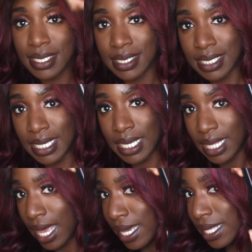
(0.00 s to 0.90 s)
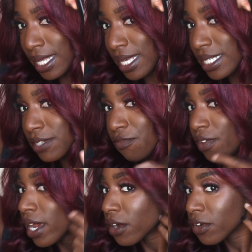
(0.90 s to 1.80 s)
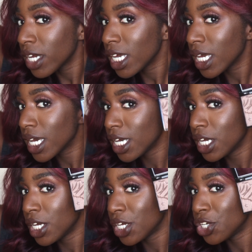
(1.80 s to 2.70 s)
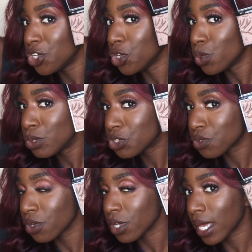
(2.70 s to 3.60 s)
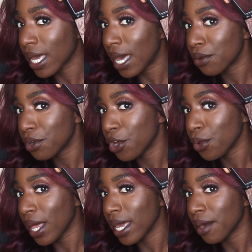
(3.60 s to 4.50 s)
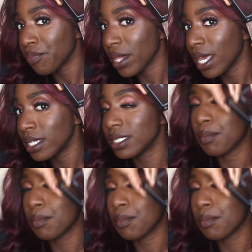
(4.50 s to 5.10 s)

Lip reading: of see, like, it's very neutral. Like, I don't know, like, and